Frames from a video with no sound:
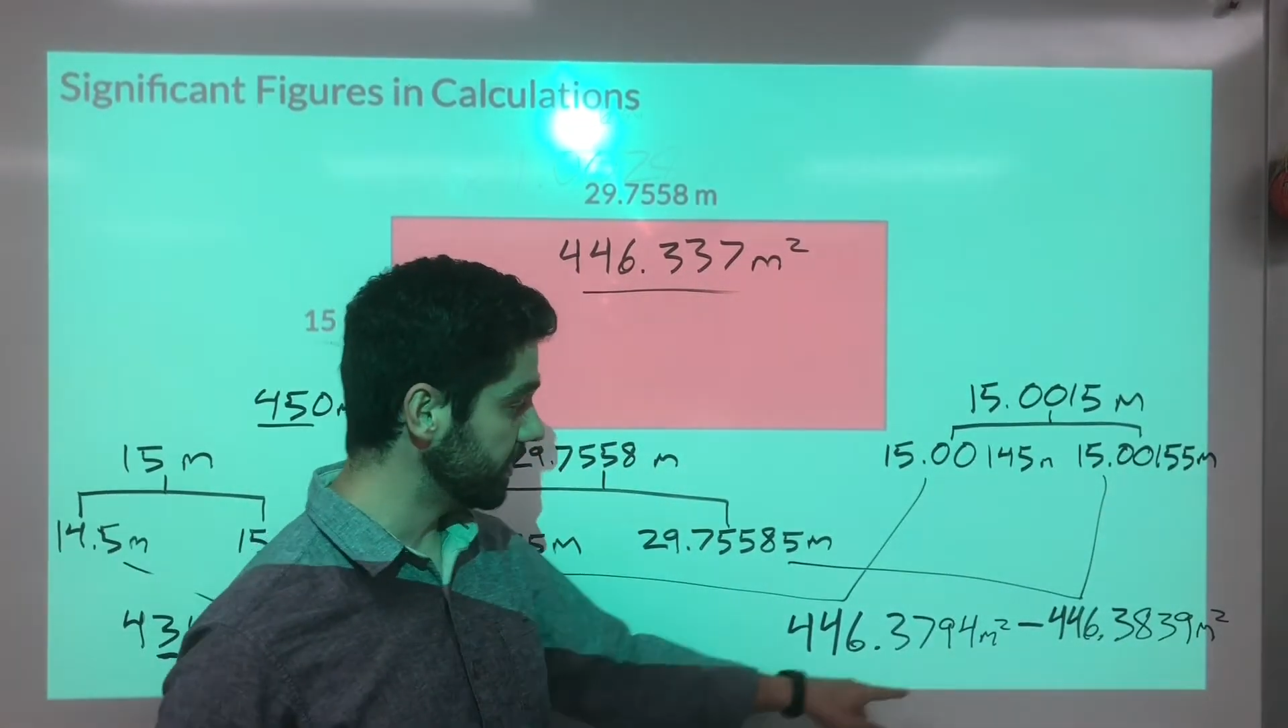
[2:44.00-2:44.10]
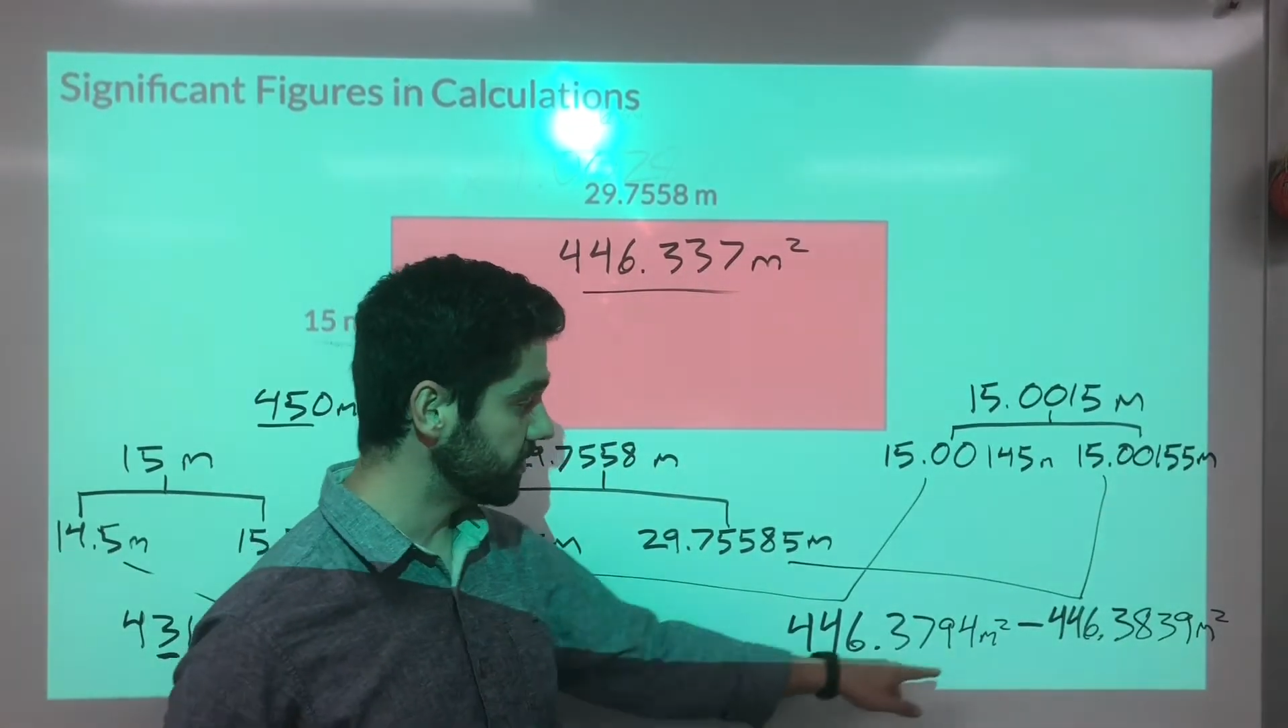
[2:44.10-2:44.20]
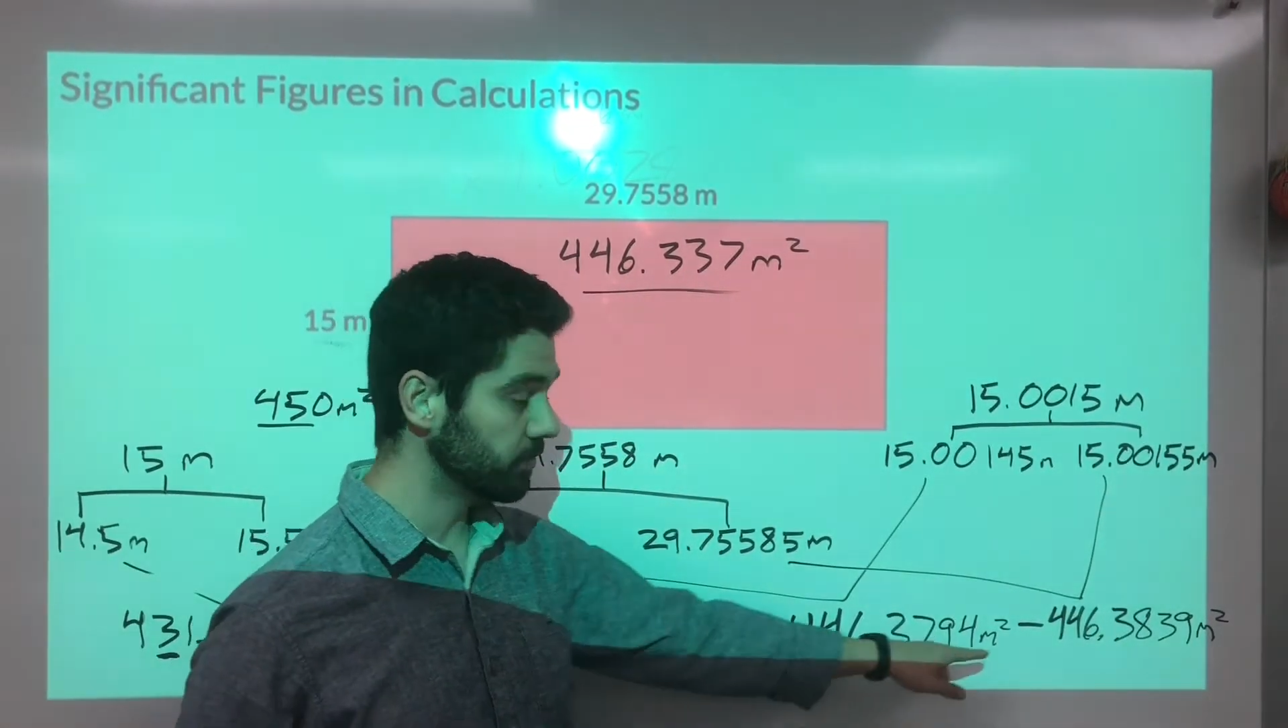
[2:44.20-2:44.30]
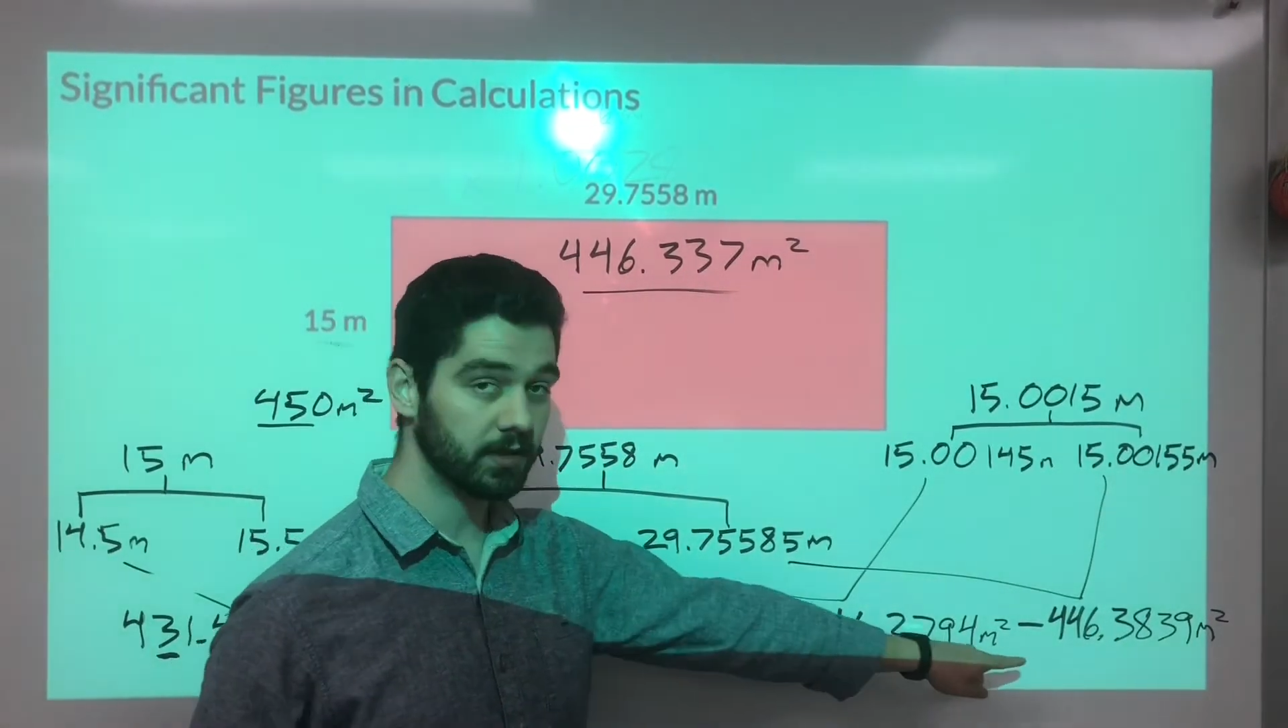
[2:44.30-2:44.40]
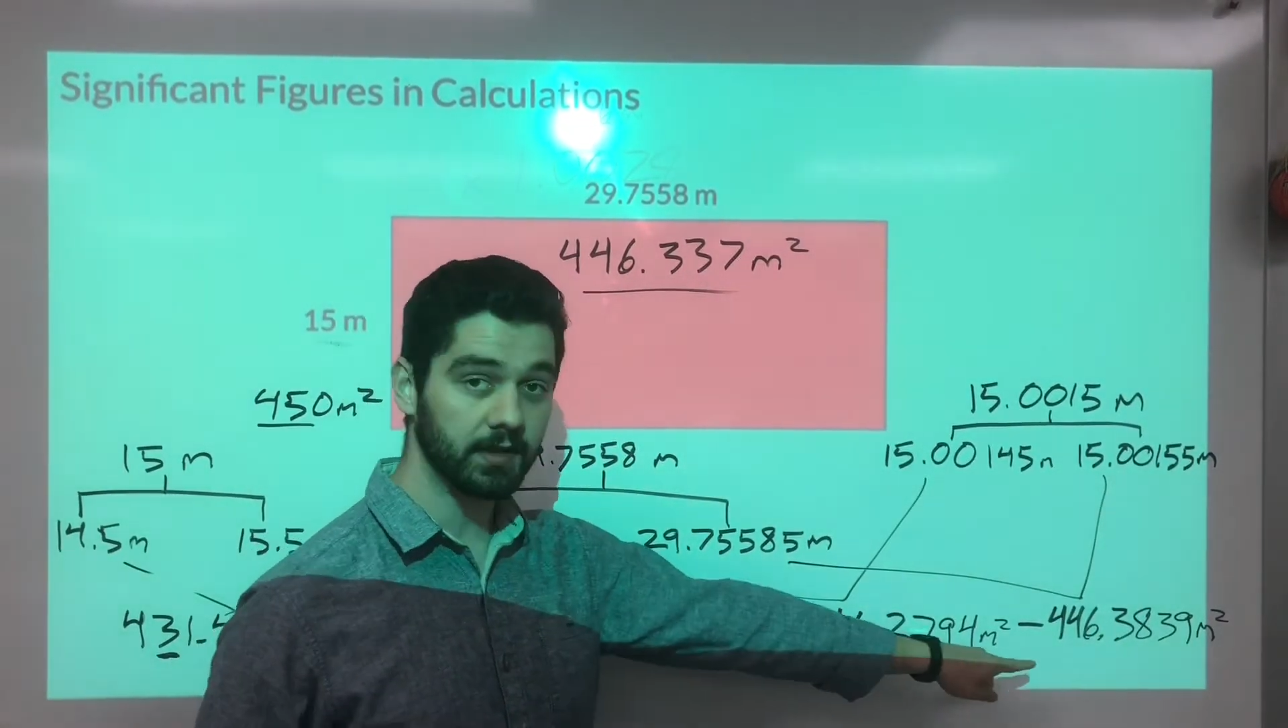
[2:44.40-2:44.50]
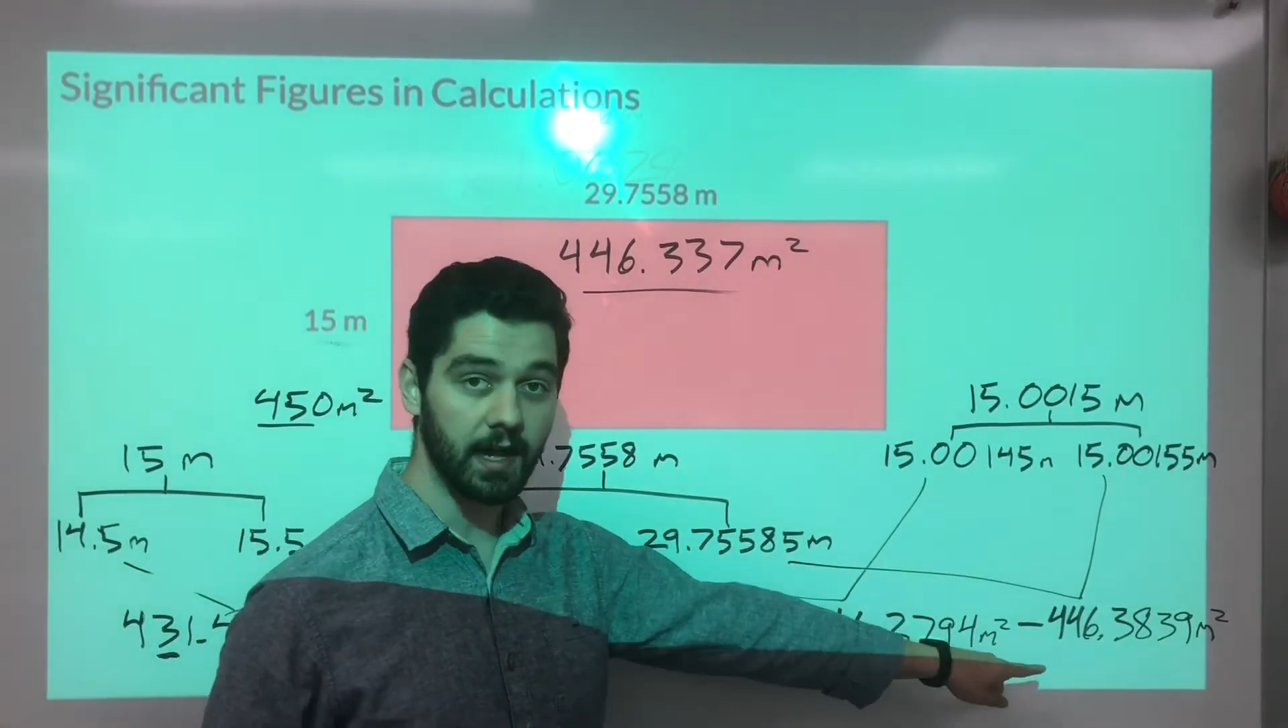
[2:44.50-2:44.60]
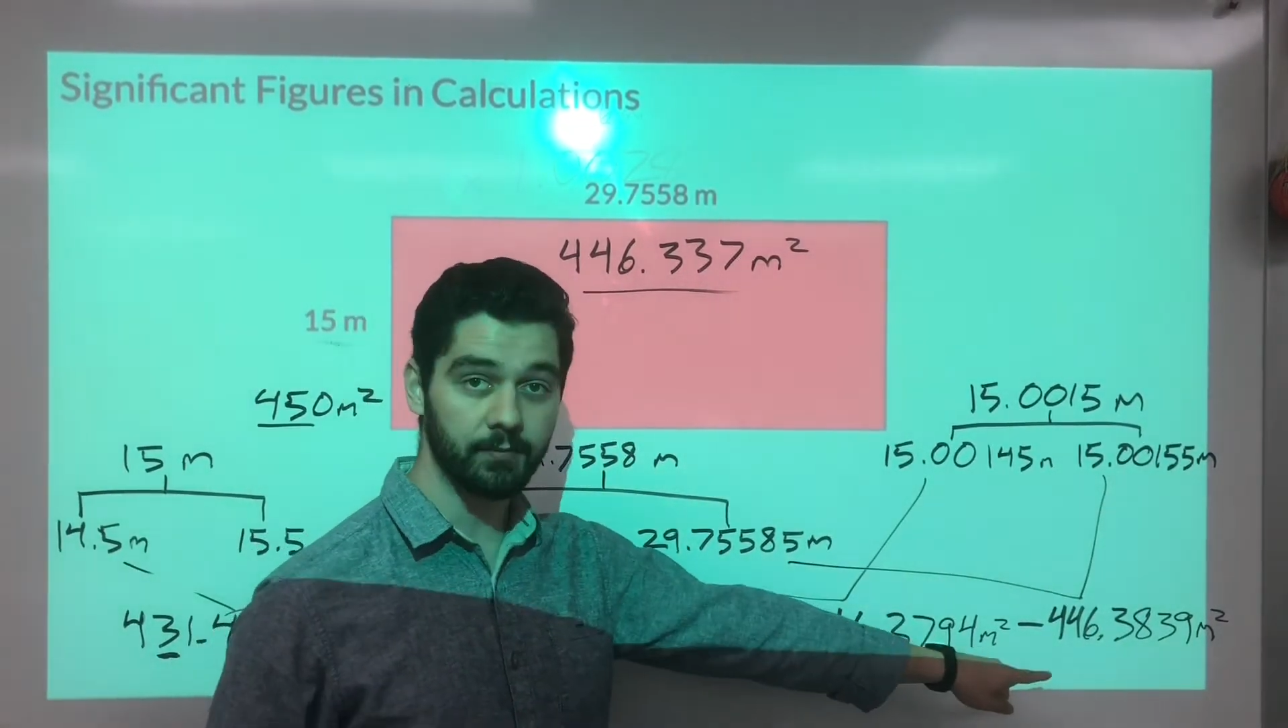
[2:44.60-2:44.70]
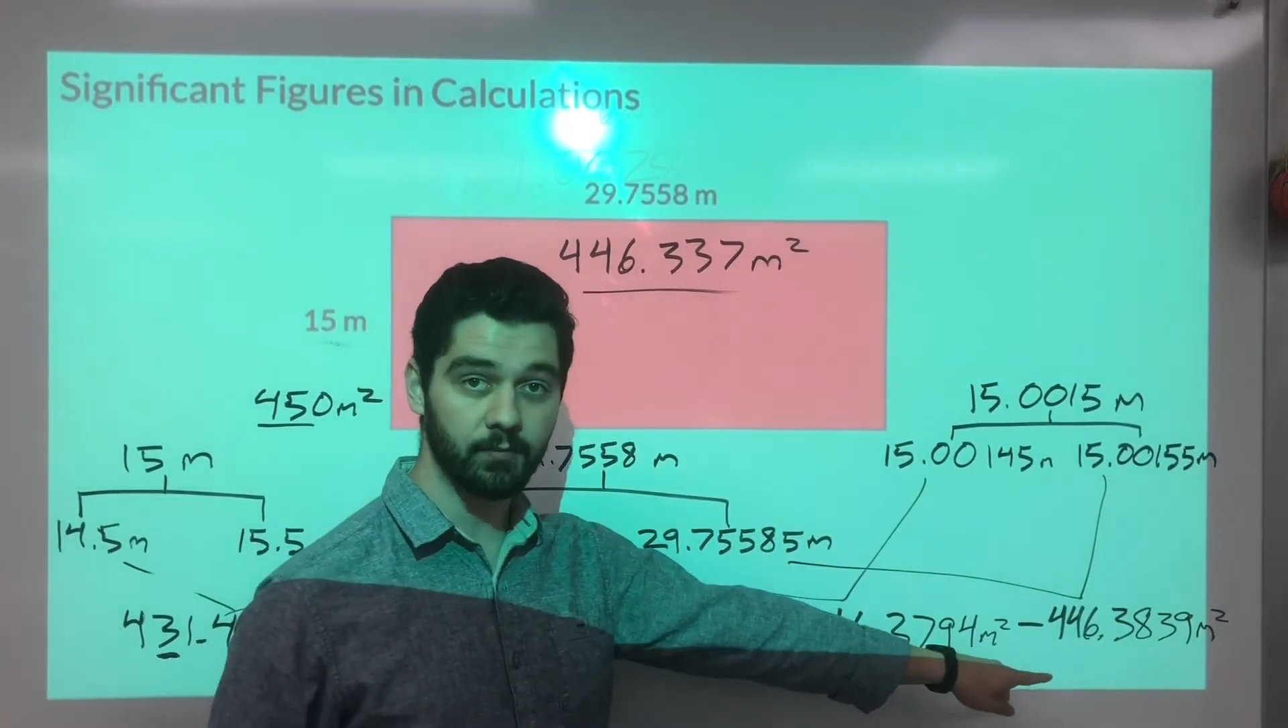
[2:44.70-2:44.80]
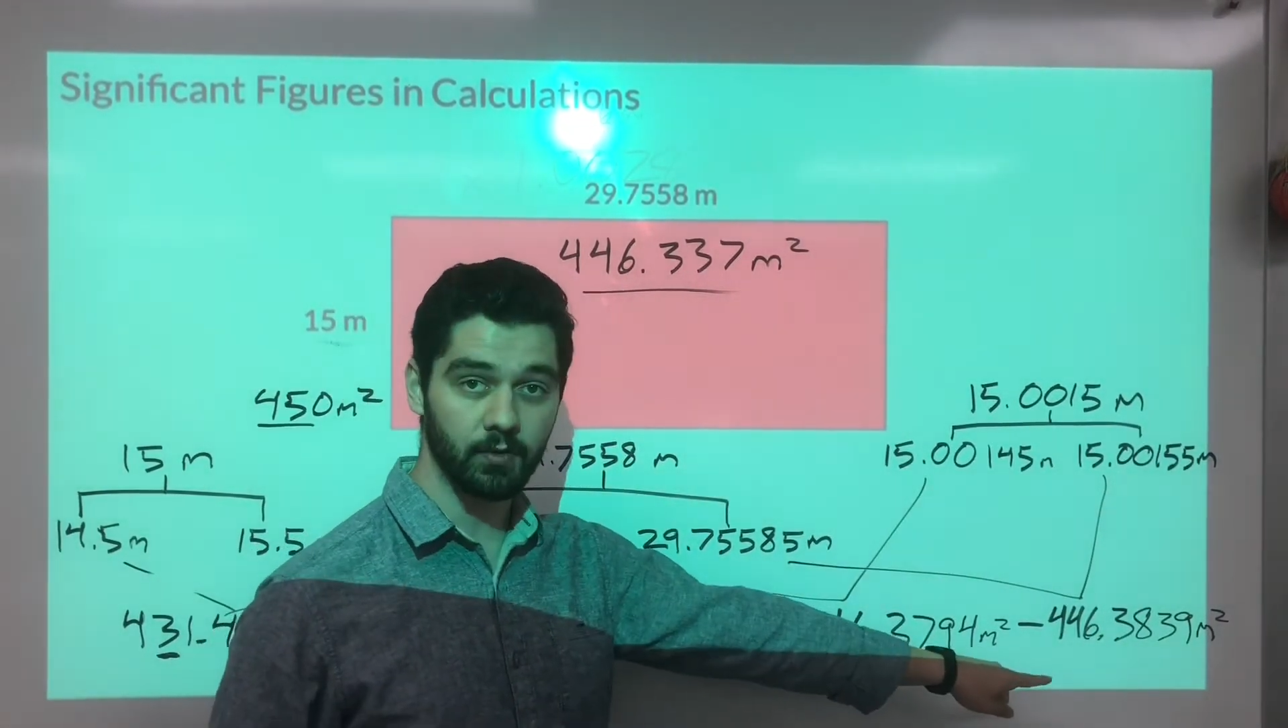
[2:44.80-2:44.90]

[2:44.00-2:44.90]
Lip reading: to a lot